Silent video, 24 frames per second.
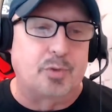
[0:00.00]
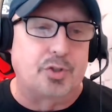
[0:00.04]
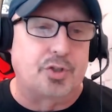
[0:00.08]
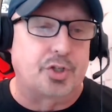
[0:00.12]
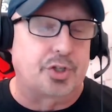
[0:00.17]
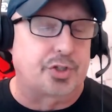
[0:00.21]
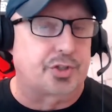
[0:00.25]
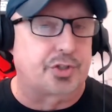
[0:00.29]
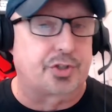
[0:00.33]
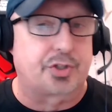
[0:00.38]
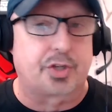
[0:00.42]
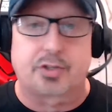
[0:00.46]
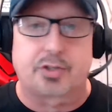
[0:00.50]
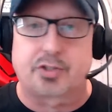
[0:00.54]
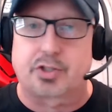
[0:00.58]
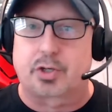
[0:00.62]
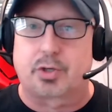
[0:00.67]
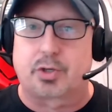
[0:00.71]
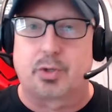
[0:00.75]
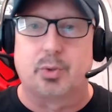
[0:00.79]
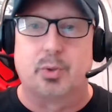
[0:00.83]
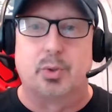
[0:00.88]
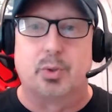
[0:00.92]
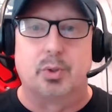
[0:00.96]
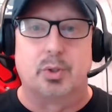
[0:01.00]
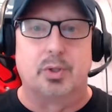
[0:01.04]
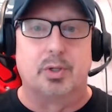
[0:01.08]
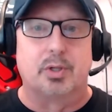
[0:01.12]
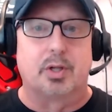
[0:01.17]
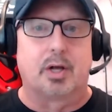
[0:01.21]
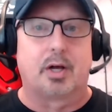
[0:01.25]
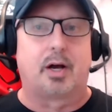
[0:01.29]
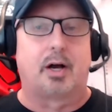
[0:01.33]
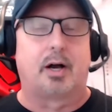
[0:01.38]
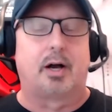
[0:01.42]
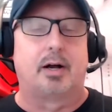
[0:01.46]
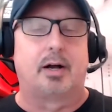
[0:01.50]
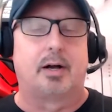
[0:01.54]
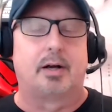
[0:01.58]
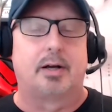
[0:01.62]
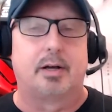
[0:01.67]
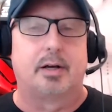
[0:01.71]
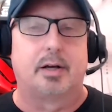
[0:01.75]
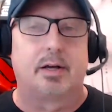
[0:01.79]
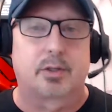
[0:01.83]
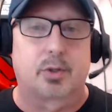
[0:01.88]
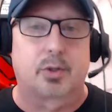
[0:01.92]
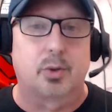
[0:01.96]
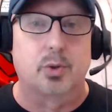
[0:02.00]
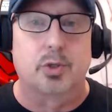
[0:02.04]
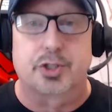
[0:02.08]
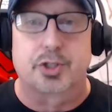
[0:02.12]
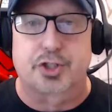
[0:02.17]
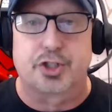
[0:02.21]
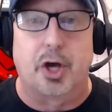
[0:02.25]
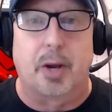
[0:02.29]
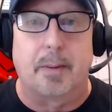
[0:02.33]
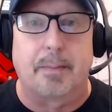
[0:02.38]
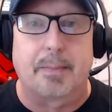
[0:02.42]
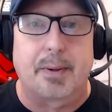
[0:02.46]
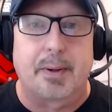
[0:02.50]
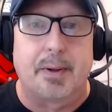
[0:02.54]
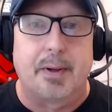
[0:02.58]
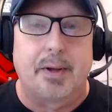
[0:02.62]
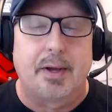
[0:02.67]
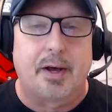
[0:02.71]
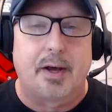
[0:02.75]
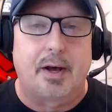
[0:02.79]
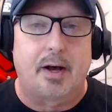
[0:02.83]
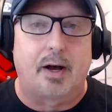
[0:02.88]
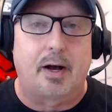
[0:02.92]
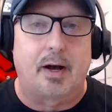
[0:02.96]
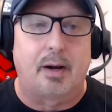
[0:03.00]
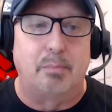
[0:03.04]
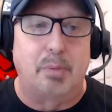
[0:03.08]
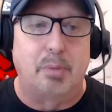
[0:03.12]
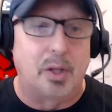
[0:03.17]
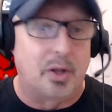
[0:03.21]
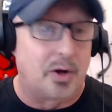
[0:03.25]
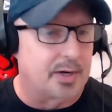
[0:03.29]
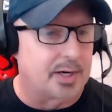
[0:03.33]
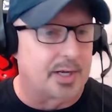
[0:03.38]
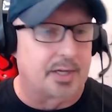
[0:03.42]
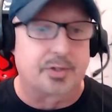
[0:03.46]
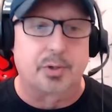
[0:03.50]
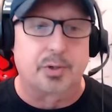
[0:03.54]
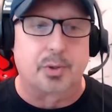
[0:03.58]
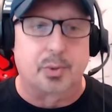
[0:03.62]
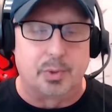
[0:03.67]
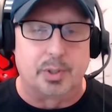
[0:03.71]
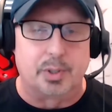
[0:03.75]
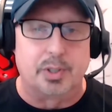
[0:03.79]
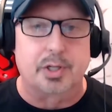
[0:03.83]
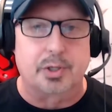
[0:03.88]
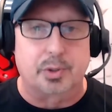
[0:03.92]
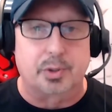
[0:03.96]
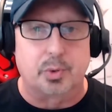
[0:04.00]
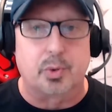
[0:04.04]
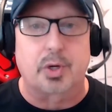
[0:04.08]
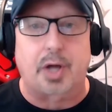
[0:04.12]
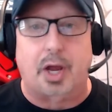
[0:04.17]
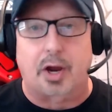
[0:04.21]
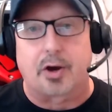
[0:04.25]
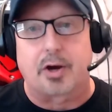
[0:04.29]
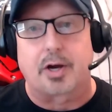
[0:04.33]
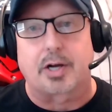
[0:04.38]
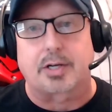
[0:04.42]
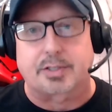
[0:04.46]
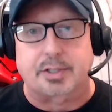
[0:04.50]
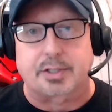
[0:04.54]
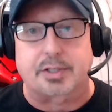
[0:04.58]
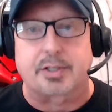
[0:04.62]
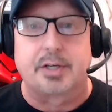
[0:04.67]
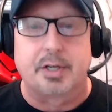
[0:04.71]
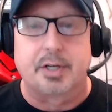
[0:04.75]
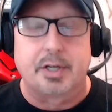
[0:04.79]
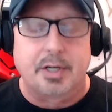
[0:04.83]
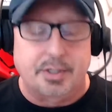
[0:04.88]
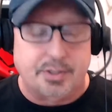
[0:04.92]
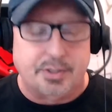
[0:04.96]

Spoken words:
Just such a cool ship belonging to a really cool character.